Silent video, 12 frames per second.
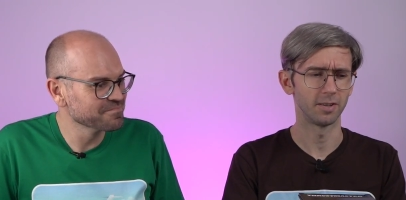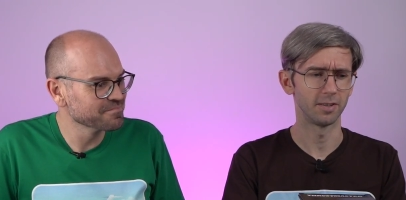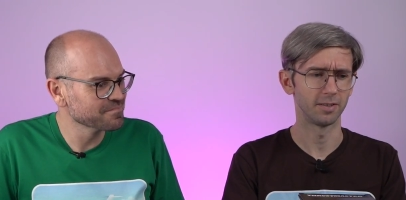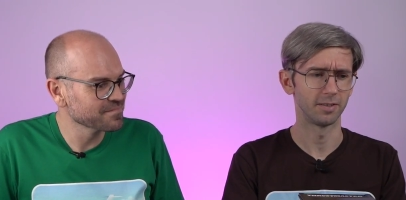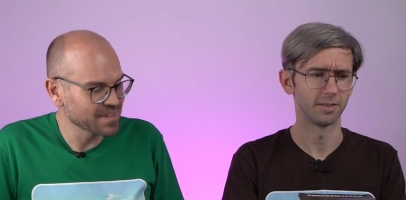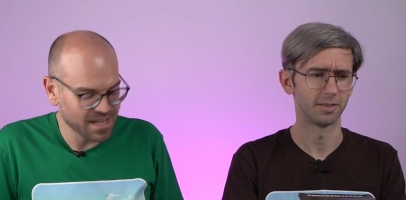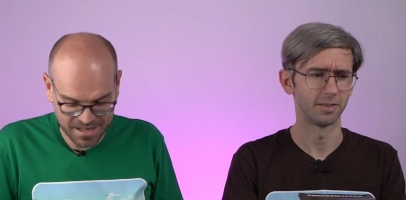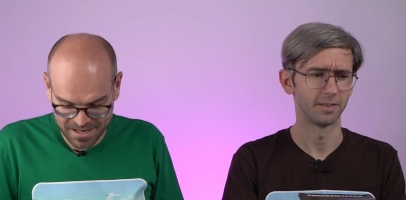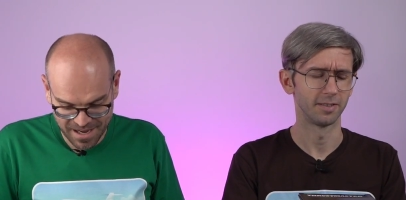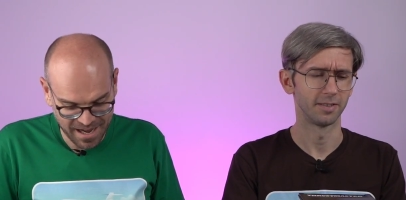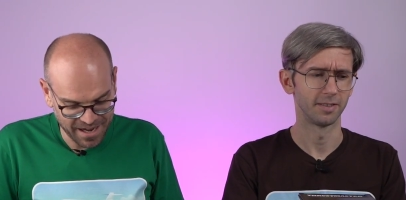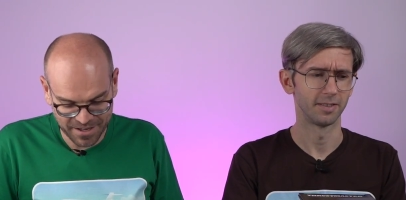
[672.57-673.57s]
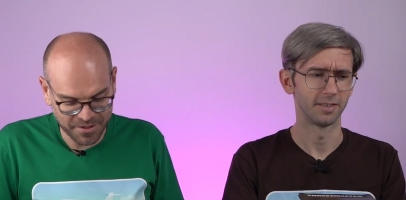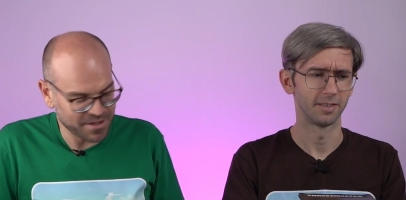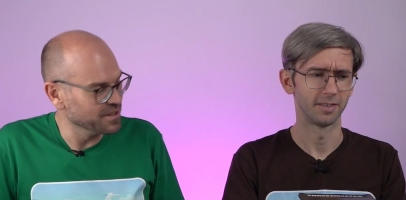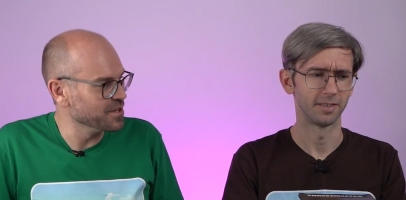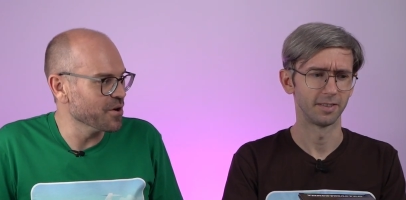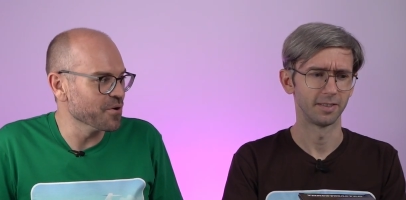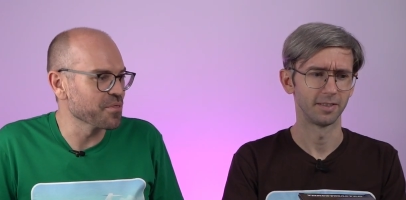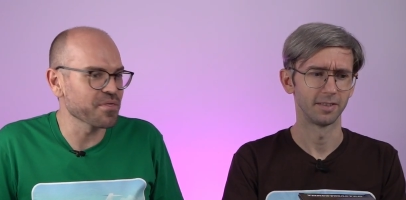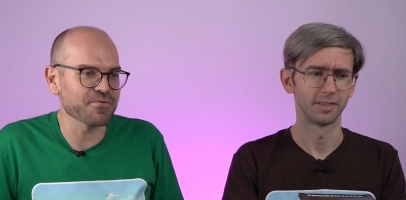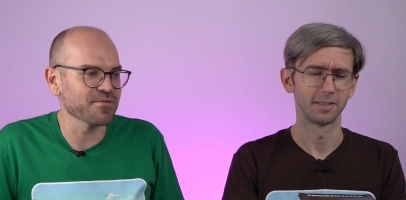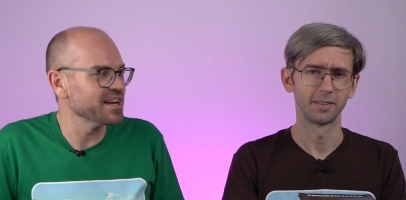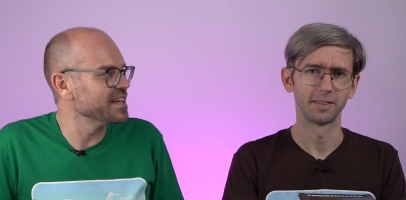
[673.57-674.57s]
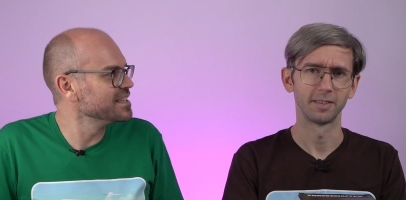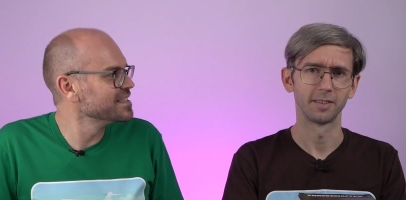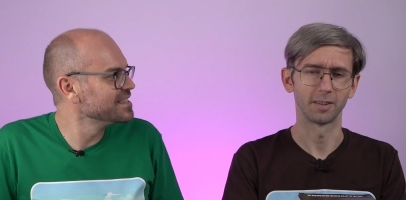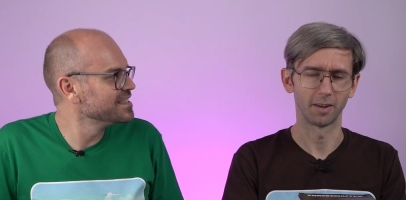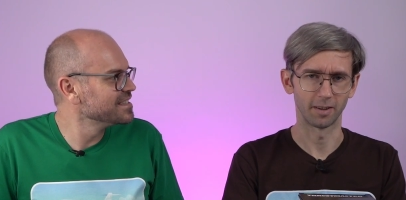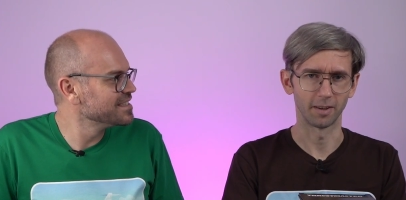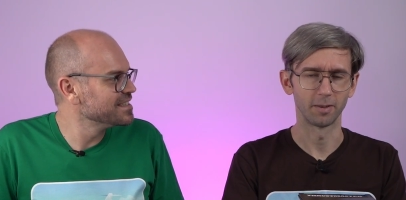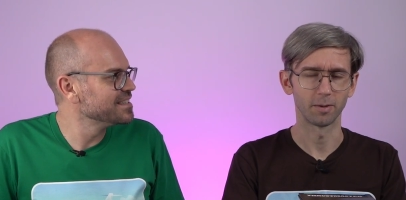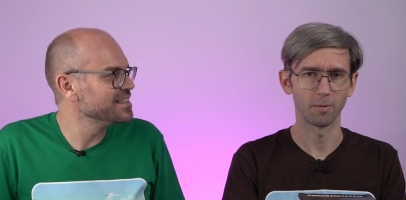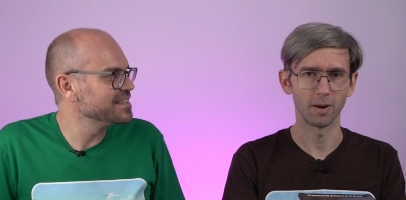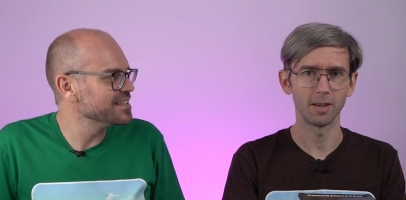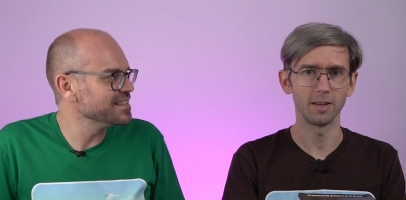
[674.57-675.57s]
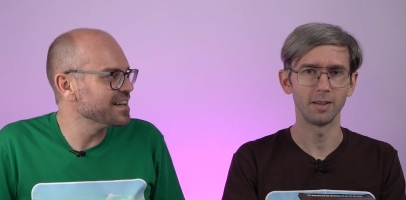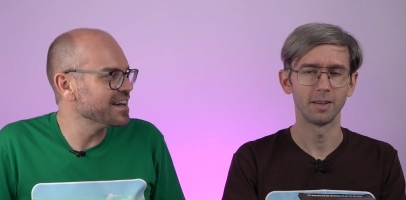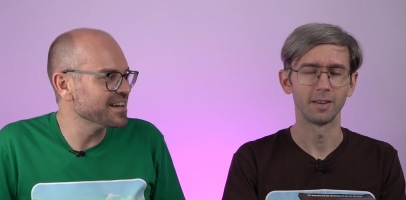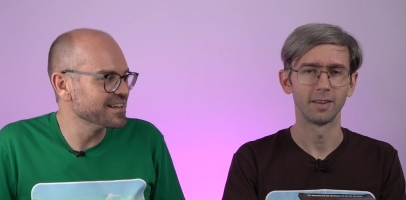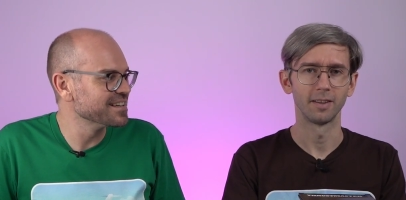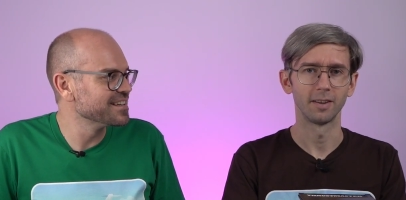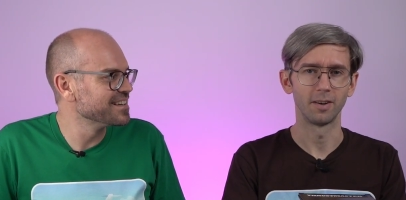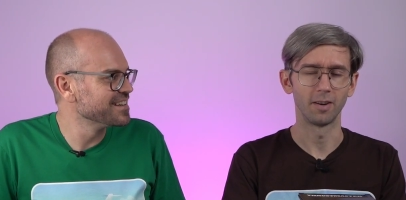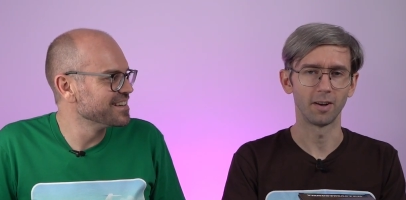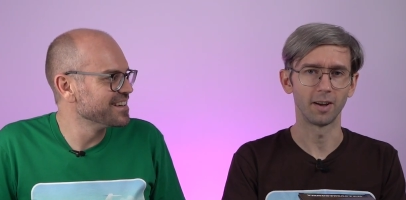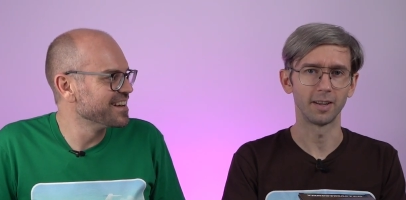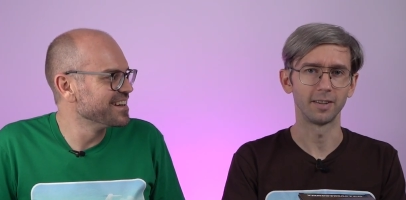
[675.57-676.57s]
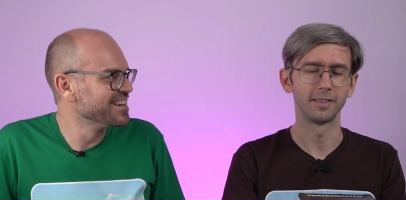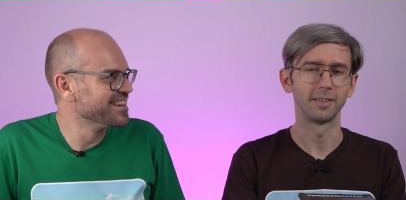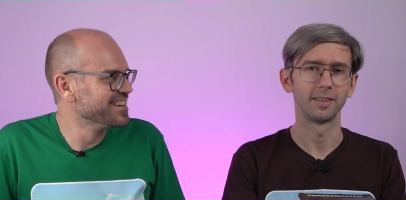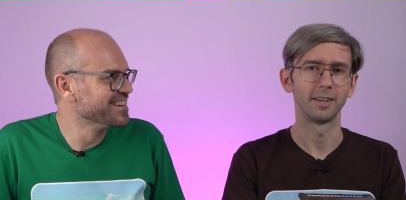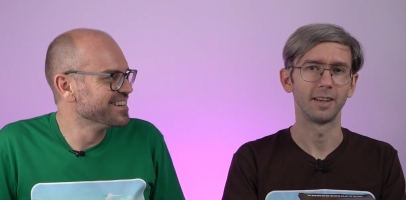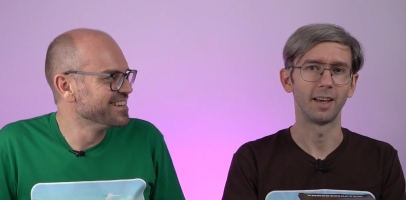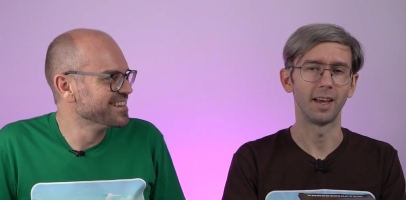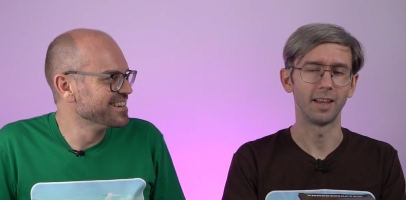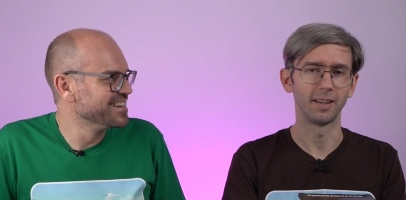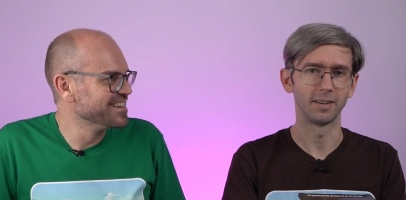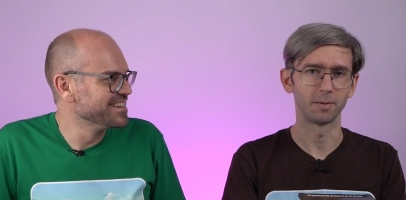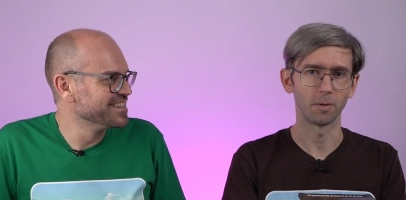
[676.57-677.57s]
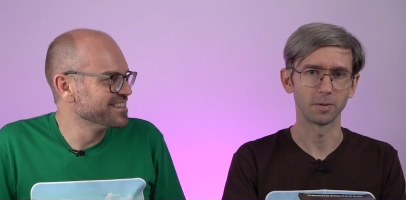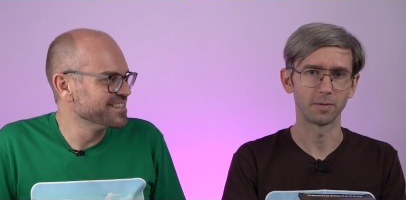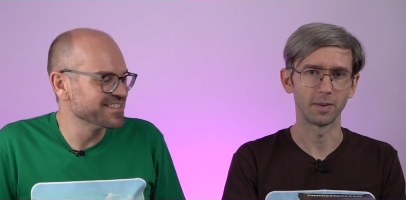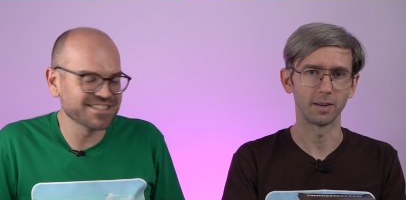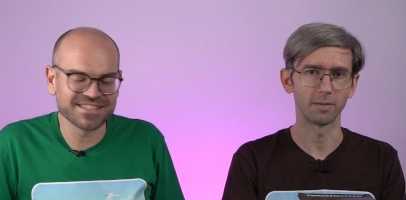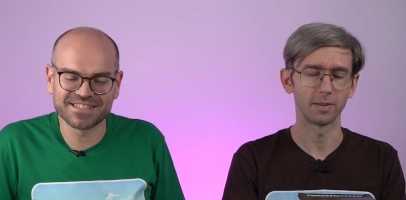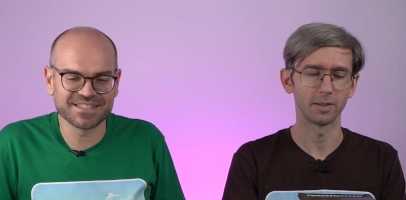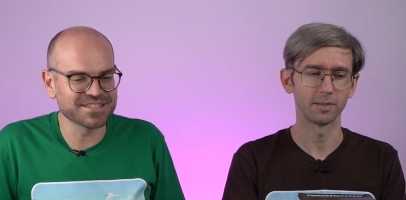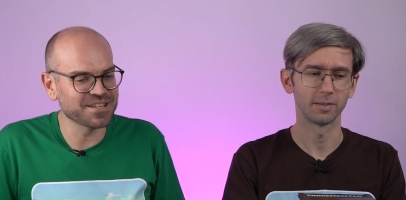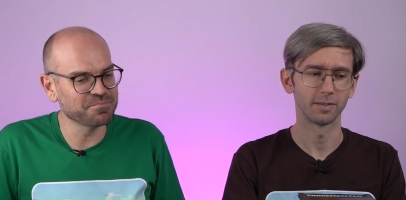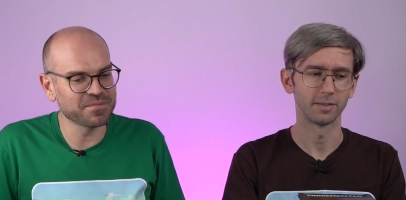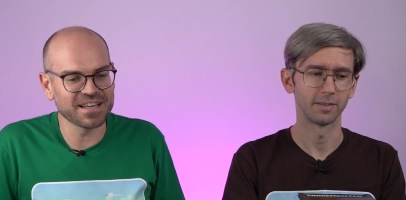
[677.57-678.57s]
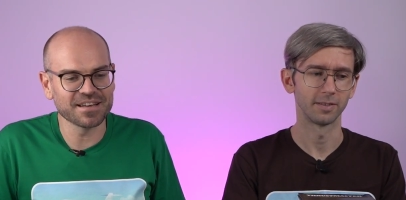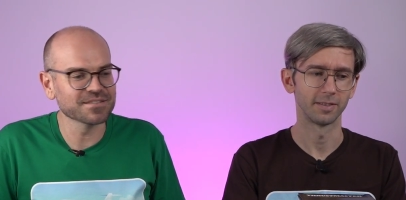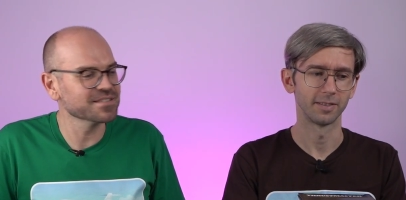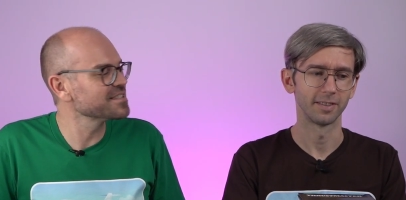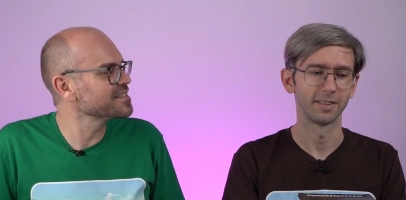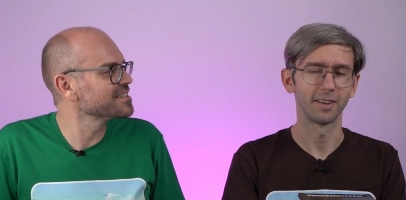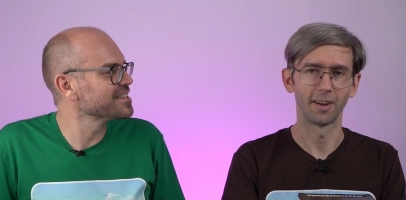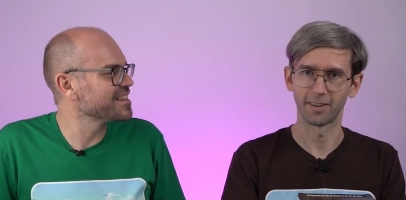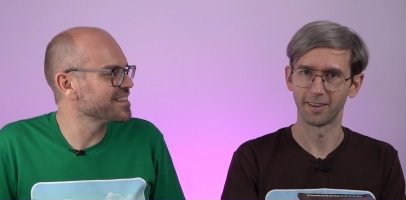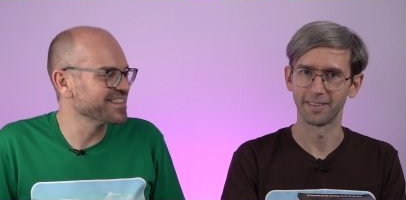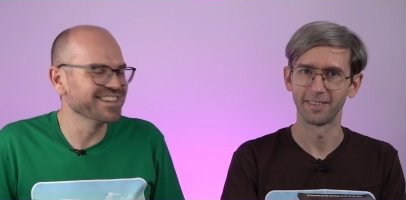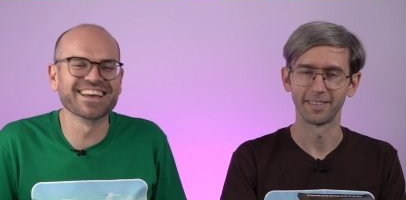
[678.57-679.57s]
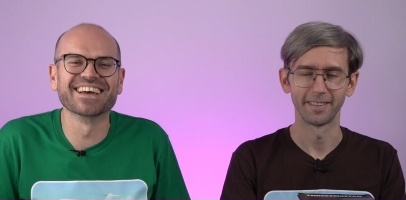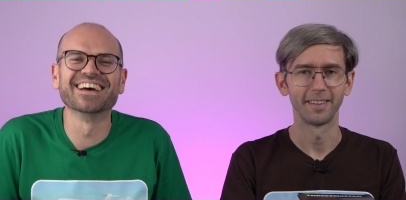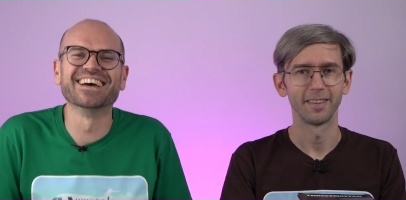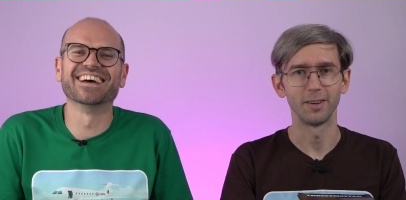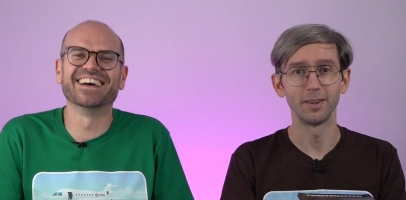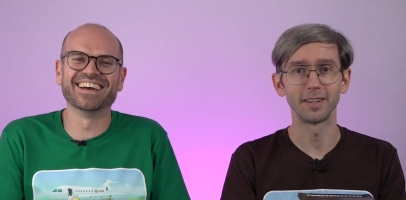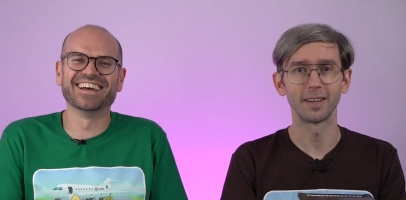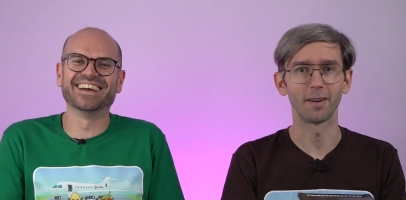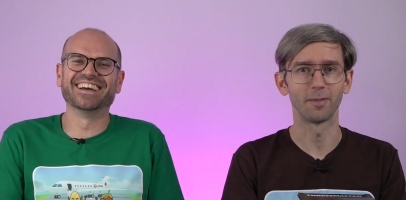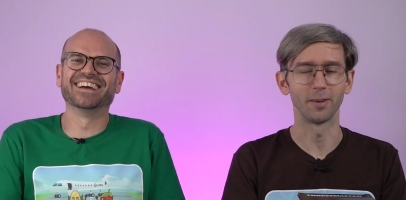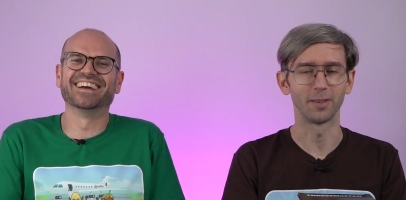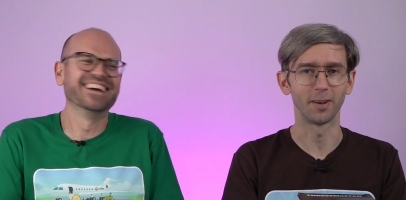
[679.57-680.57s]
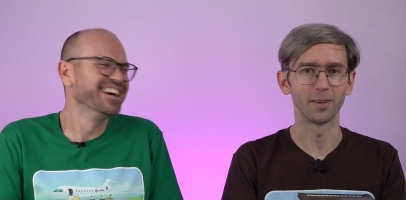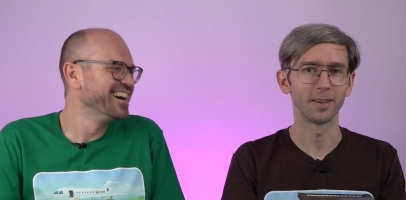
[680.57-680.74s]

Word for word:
Speaker 1: on it?
Speaker 2: Uh, low three.
Speaker 1: Okay, three, yeah. nine, and what was finger feel? Something else. Okay, you did cover it though.